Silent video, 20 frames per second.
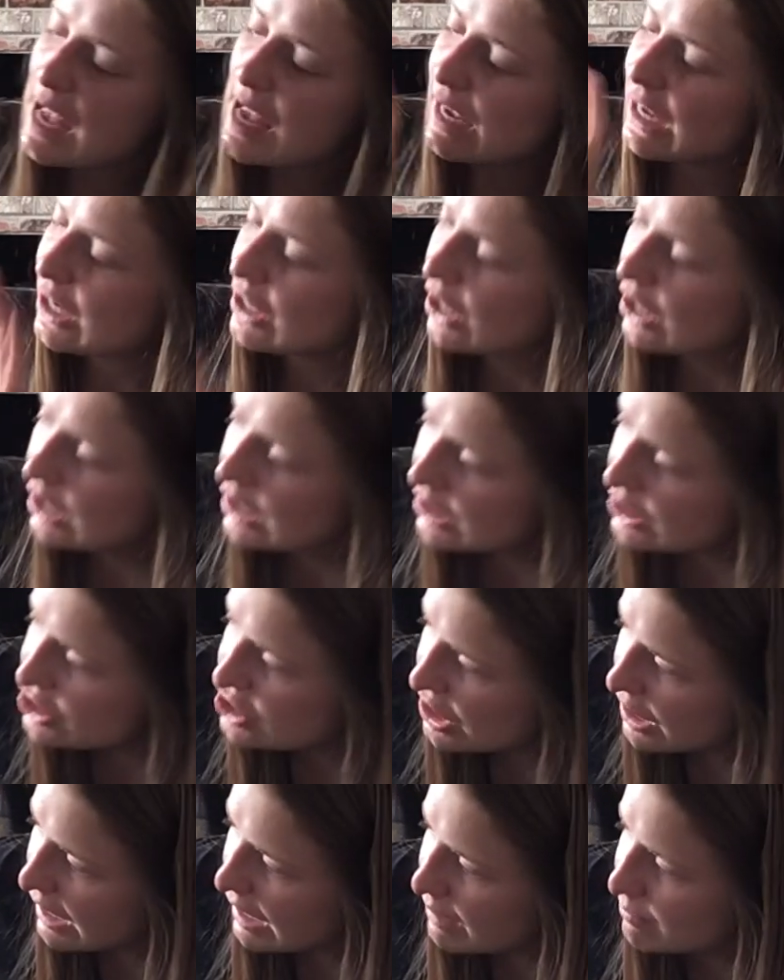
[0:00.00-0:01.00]

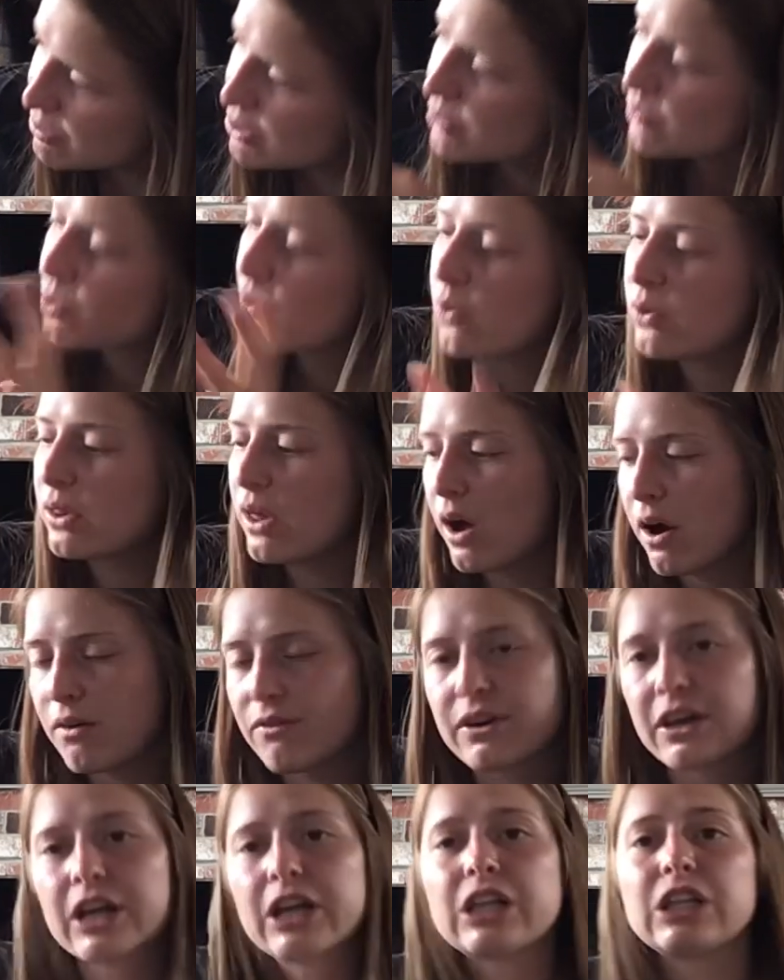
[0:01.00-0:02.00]
encouraging him to roll
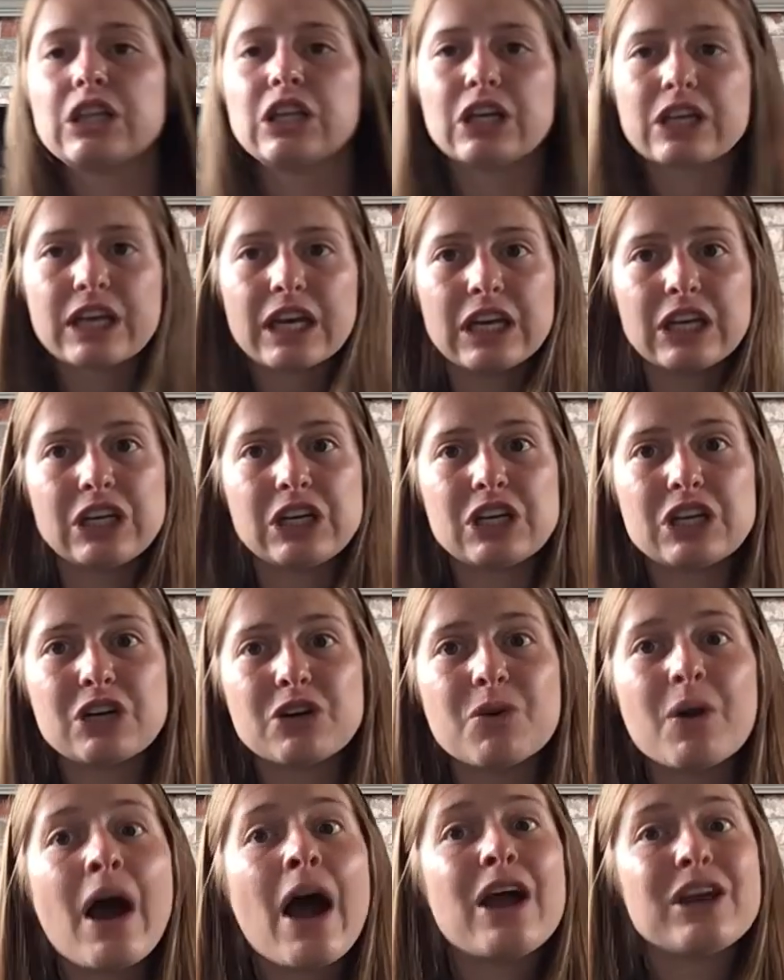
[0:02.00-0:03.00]
over, look at
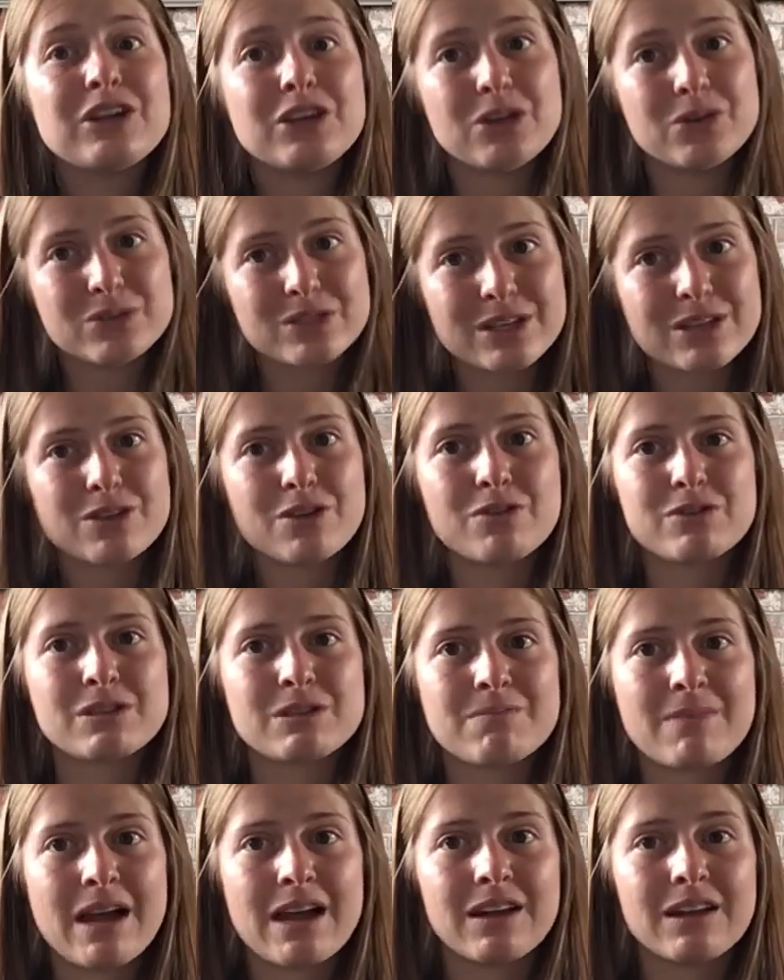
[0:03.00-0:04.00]
you, using those
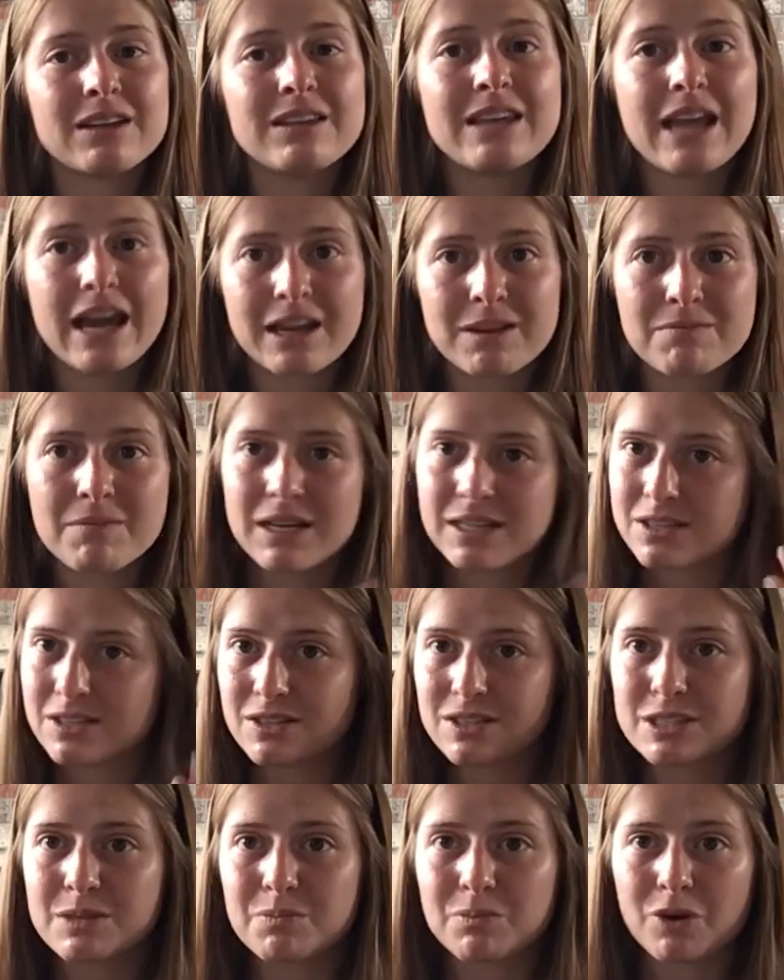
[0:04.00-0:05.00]
neck
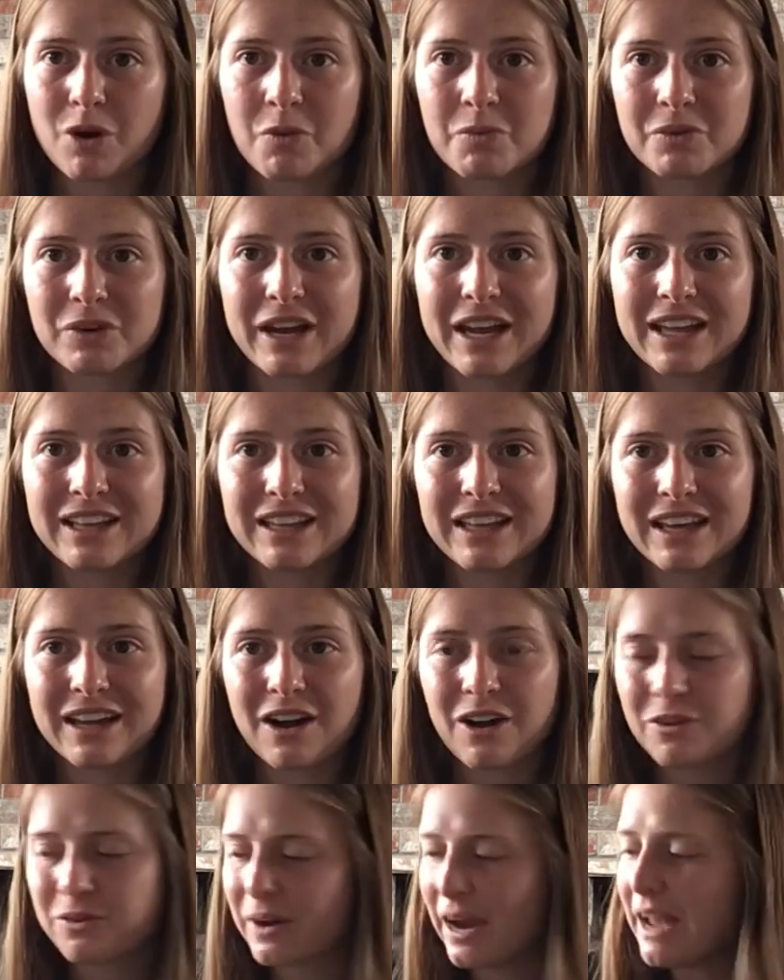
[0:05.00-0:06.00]
muscles appropriately,
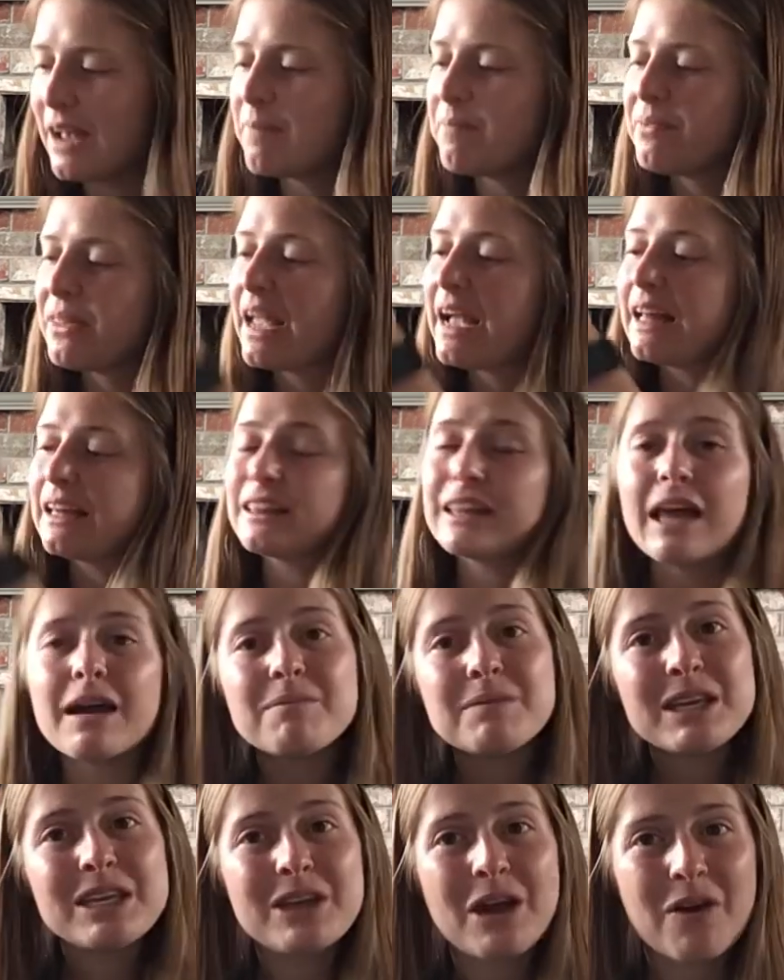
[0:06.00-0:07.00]
all right? Let
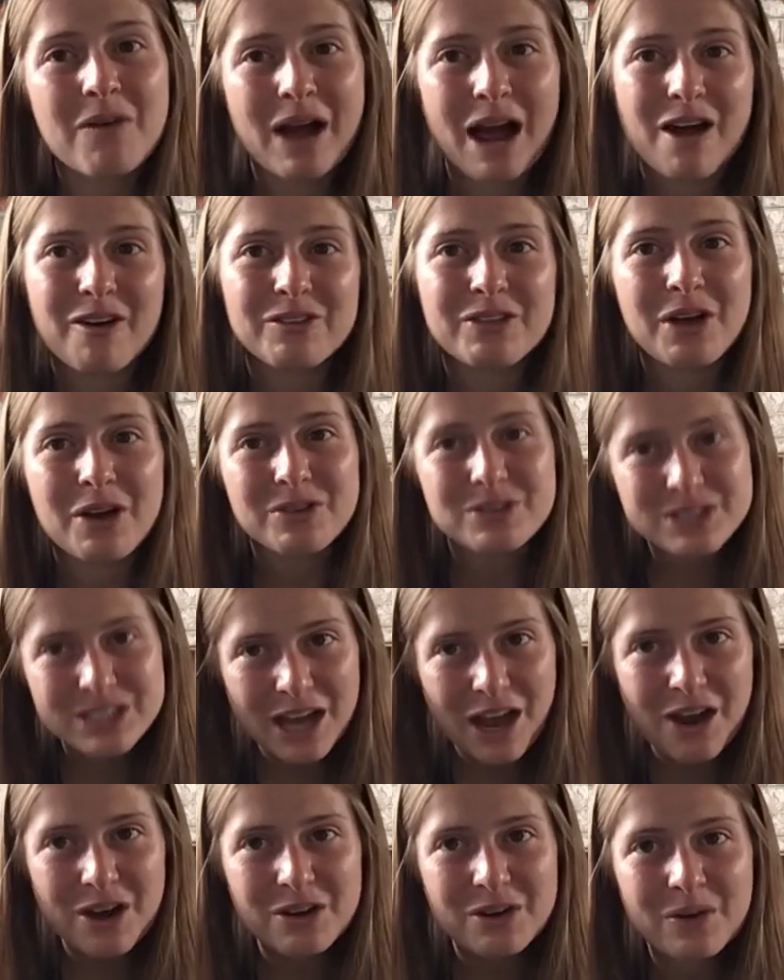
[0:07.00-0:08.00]
me know how those
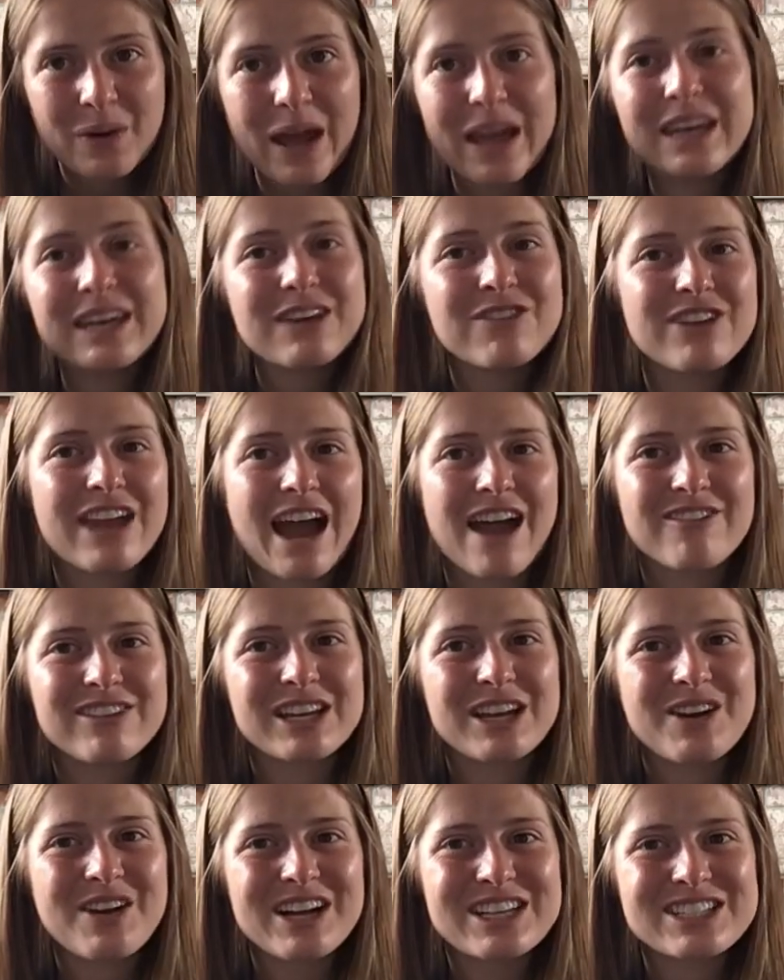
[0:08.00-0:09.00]
go, and if you have
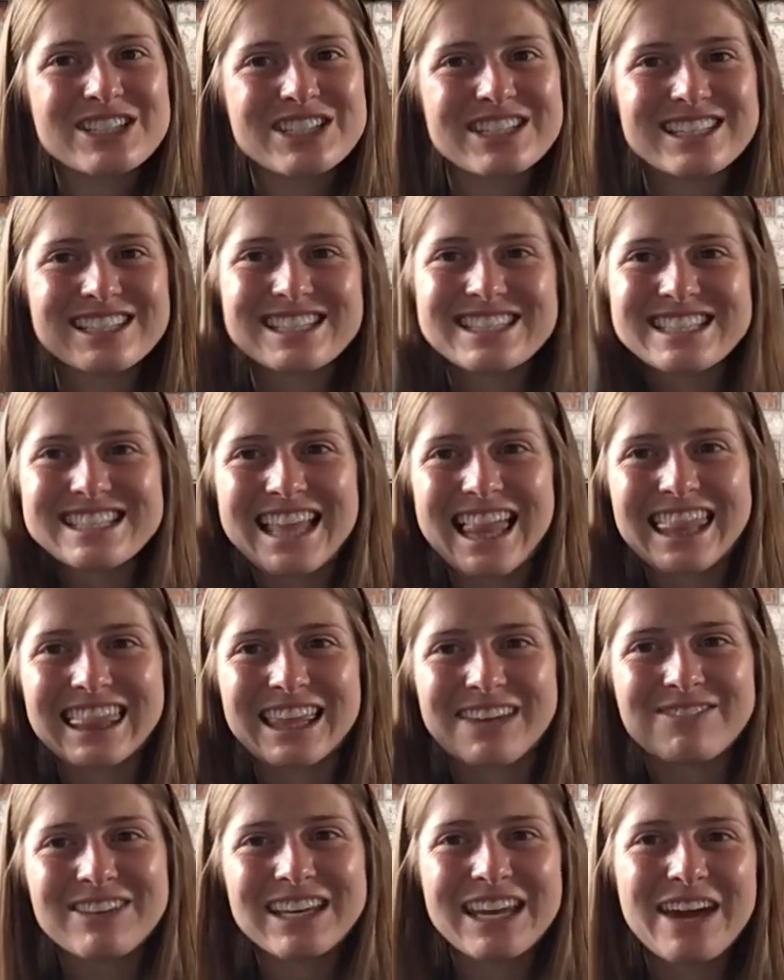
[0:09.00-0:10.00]
any questions,
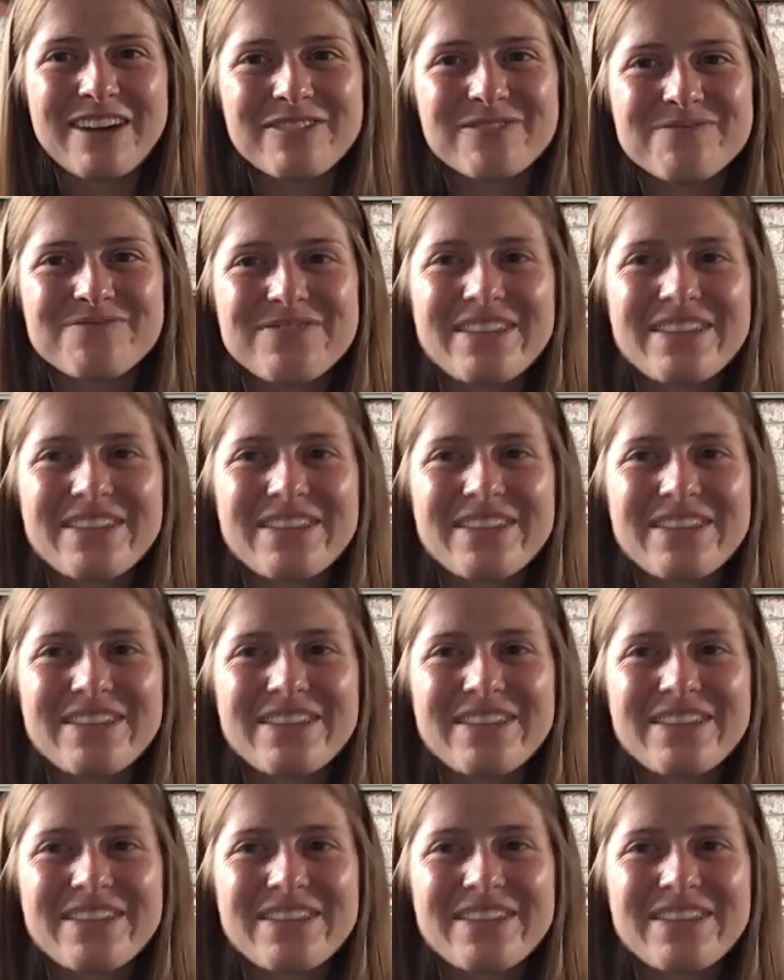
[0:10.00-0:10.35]
let me know.